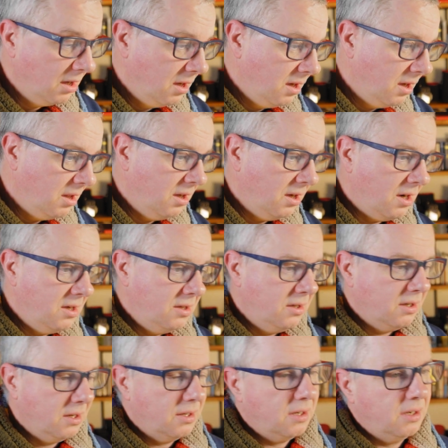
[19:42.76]
And the
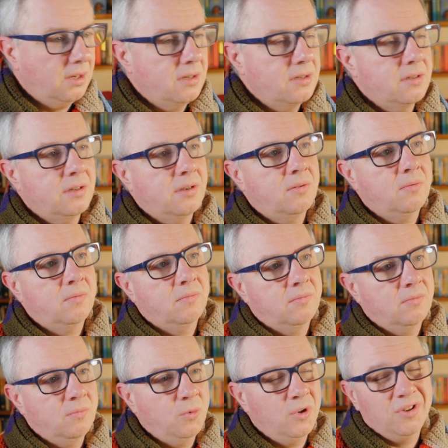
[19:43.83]
idea, I think, is that
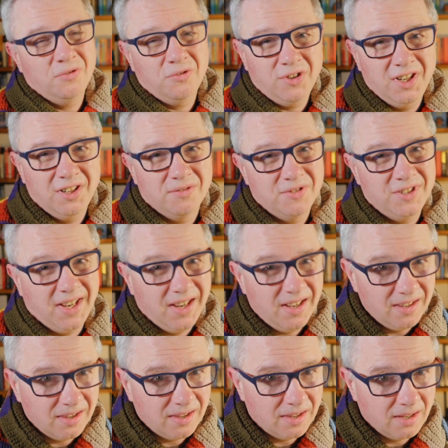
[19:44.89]
we're afraid of
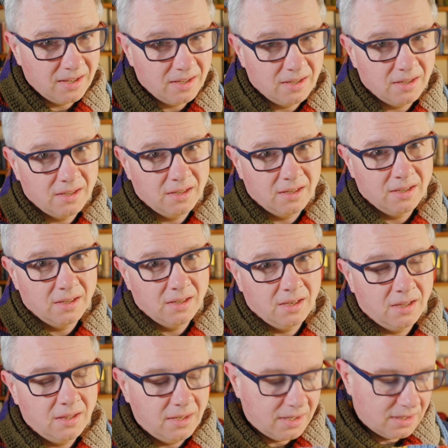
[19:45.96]
death,
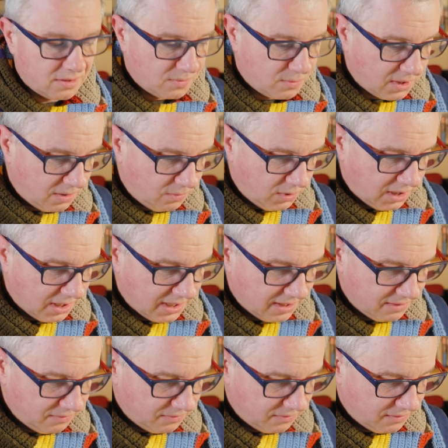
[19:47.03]
and that's why we
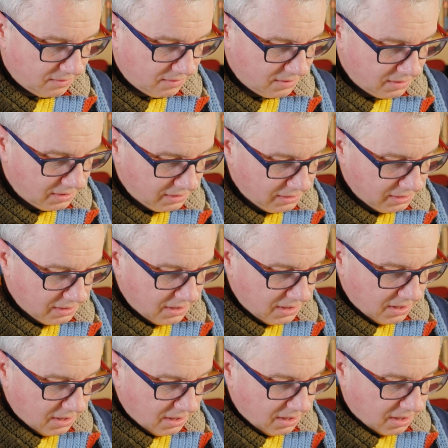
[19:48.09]
have
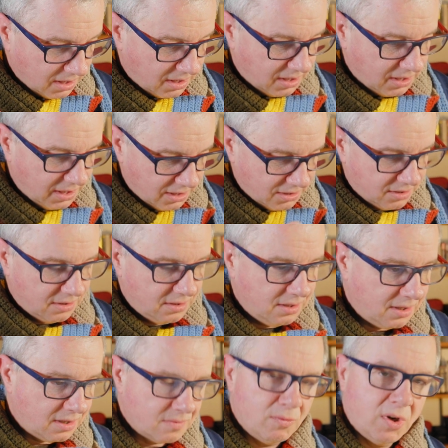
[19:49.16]
a connection to
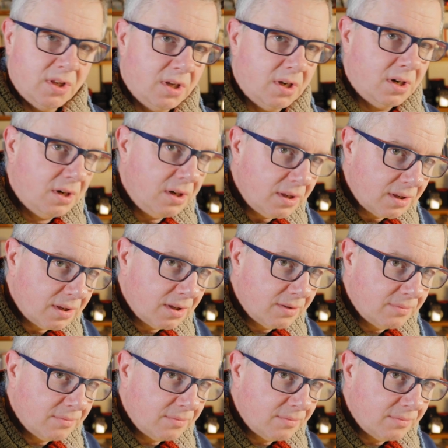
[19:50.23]
this Mother Earth,